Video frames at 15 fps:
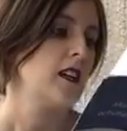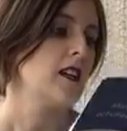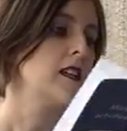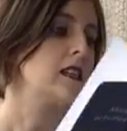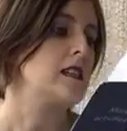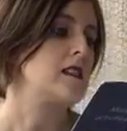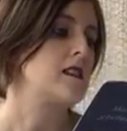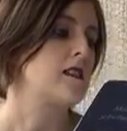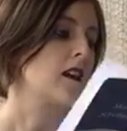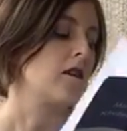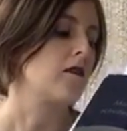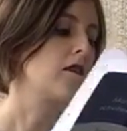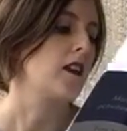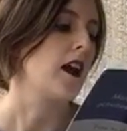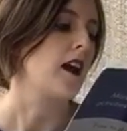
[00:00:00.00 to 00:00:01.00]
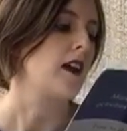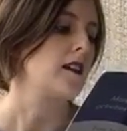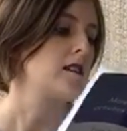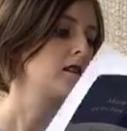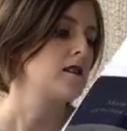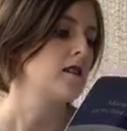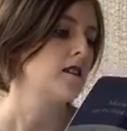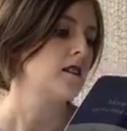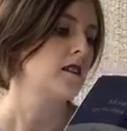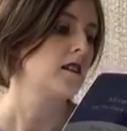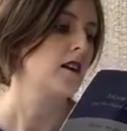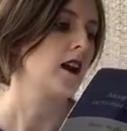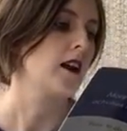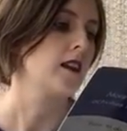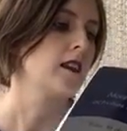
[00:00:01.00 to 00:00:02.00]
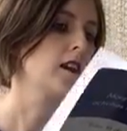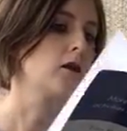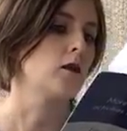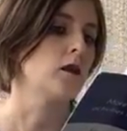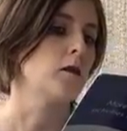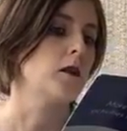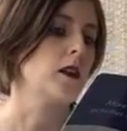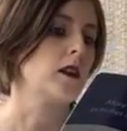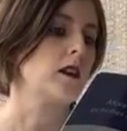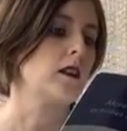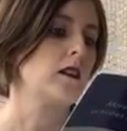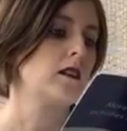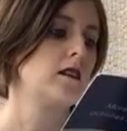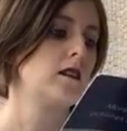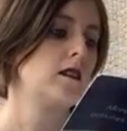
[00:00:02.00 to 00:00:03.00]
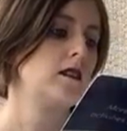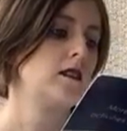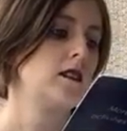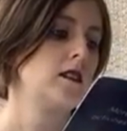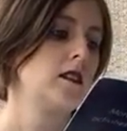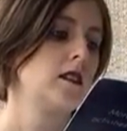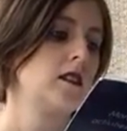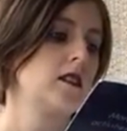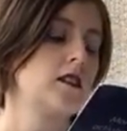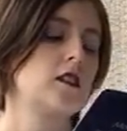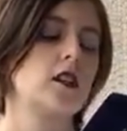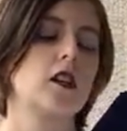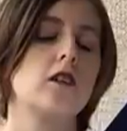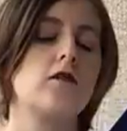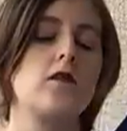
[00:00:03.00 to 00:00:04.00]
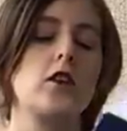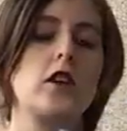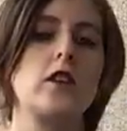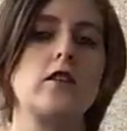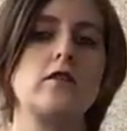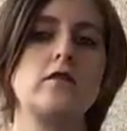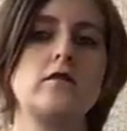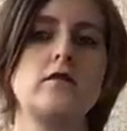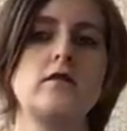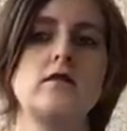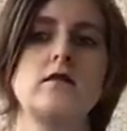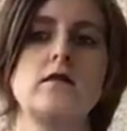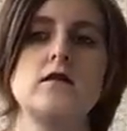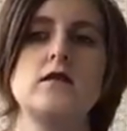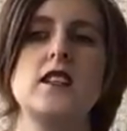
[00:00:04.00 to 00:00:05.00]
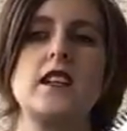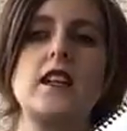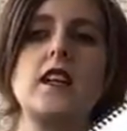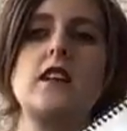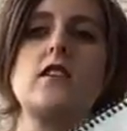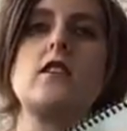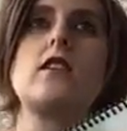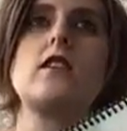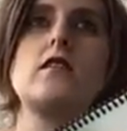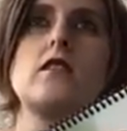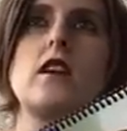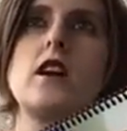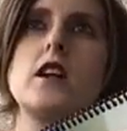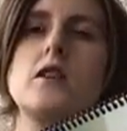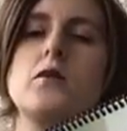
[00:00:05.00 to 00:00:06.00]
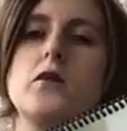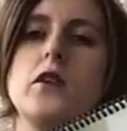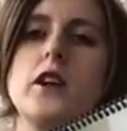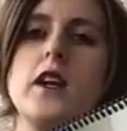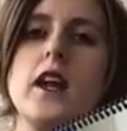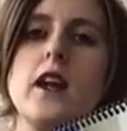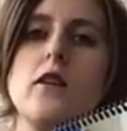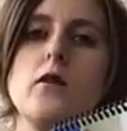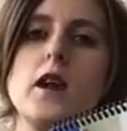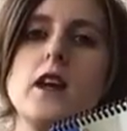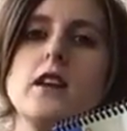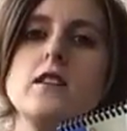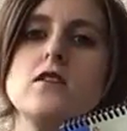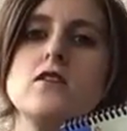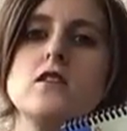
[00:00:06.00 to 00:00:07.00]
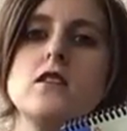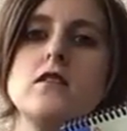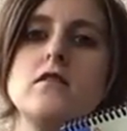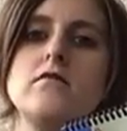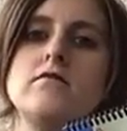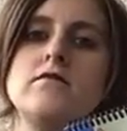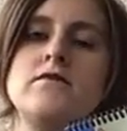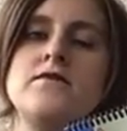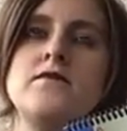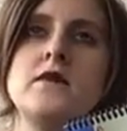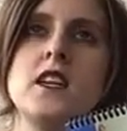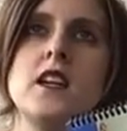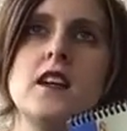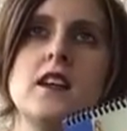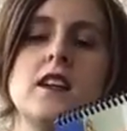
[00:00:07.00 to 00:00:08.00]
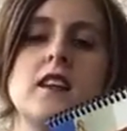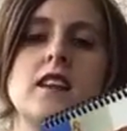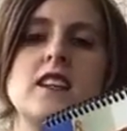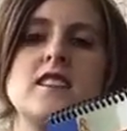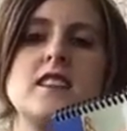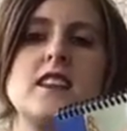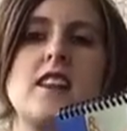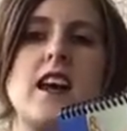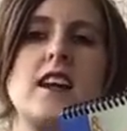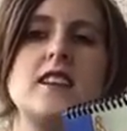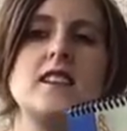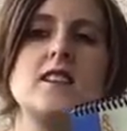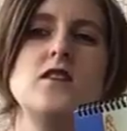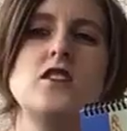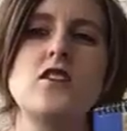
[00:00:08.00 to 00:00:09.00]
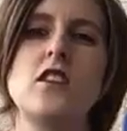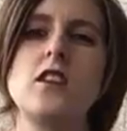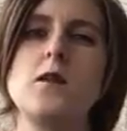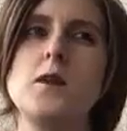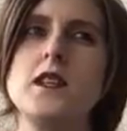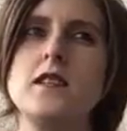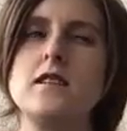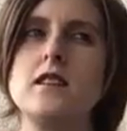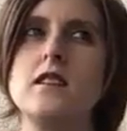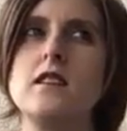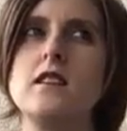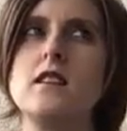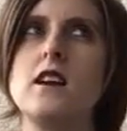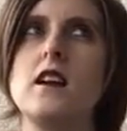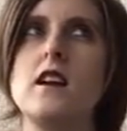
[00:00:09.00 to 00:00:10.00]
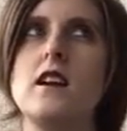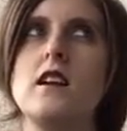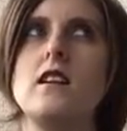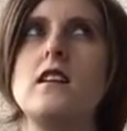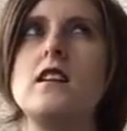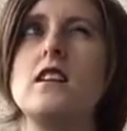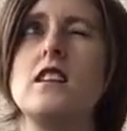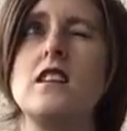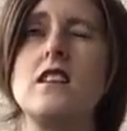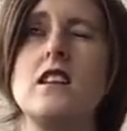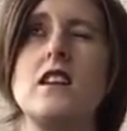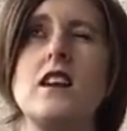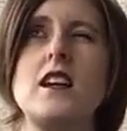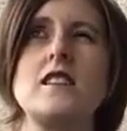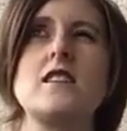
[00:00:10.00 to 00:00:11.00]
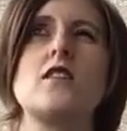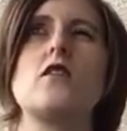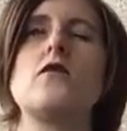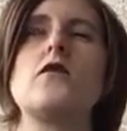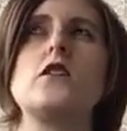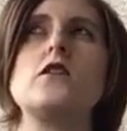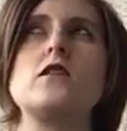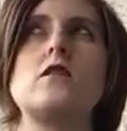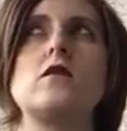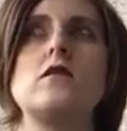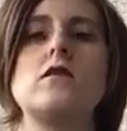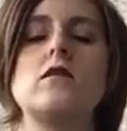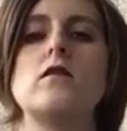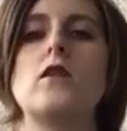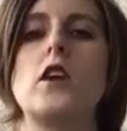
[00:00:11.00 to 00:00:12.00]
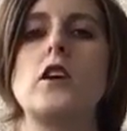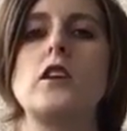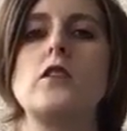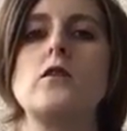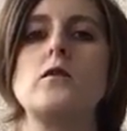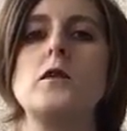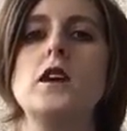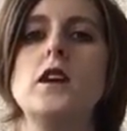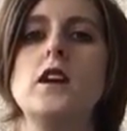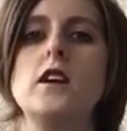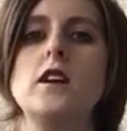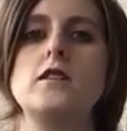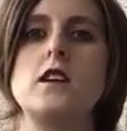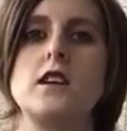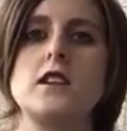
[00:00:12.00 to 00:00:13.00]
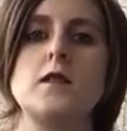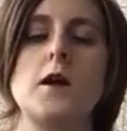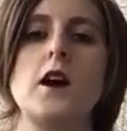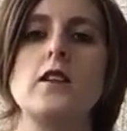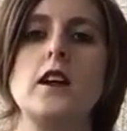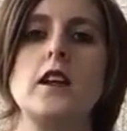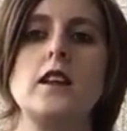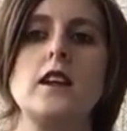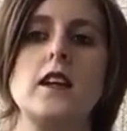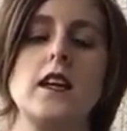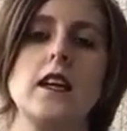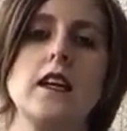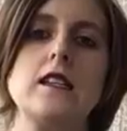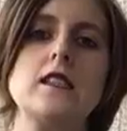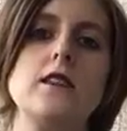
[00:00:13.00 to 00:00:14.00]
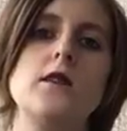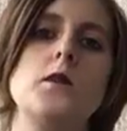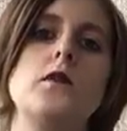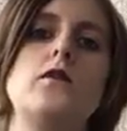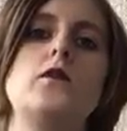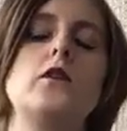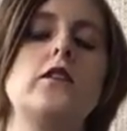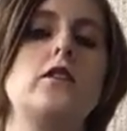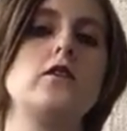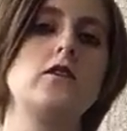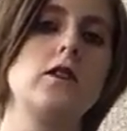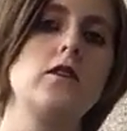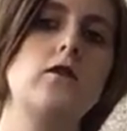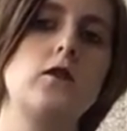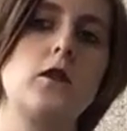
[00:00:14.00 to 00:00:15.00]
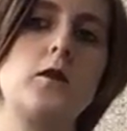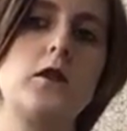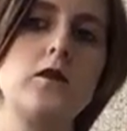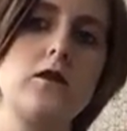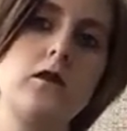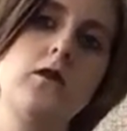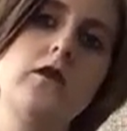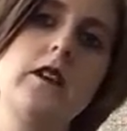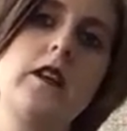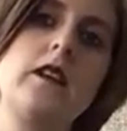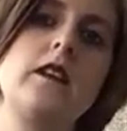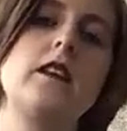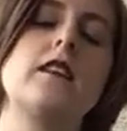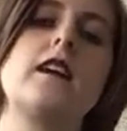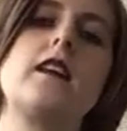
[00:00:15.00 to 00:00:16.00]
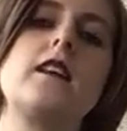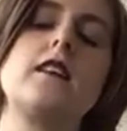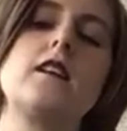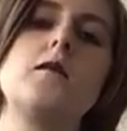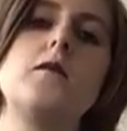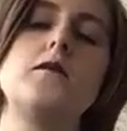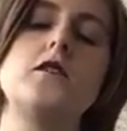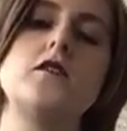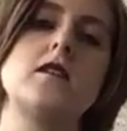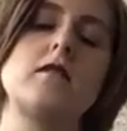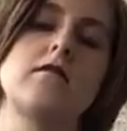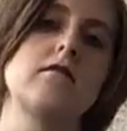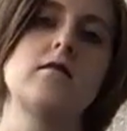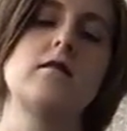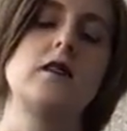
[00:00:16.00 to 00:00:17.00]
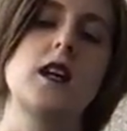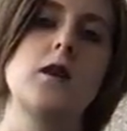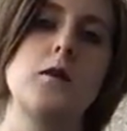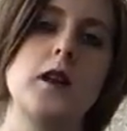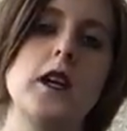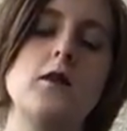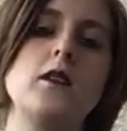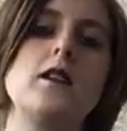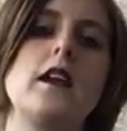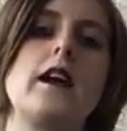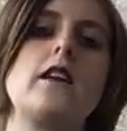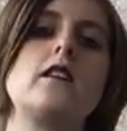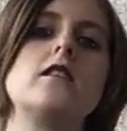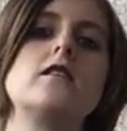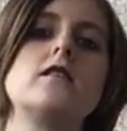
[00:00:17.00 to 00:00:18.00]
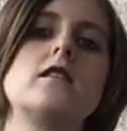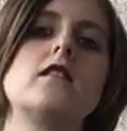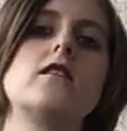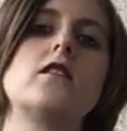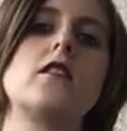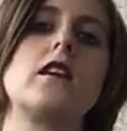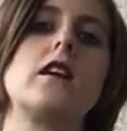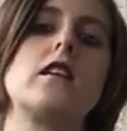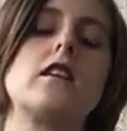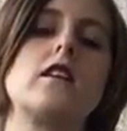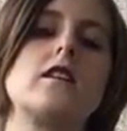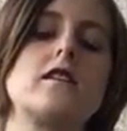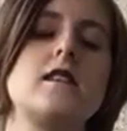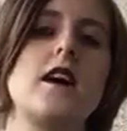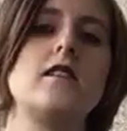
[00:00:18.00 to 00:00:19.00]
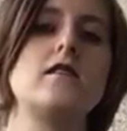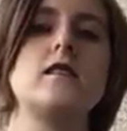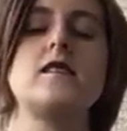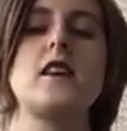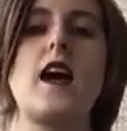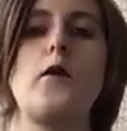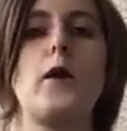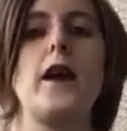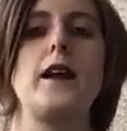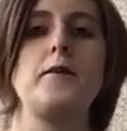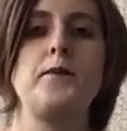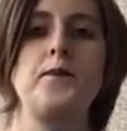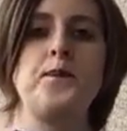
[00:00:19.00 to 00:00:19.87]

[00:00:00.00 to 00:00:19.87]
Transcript: is stuff that I think would be good for that kindergarten, pre-K range and things like that. Because even Charlotte Mason, I guess in her first volume, talks about letting the kids, even before they're doing formal schooling, and letting them just kind of play with letters and learning their sounds that way.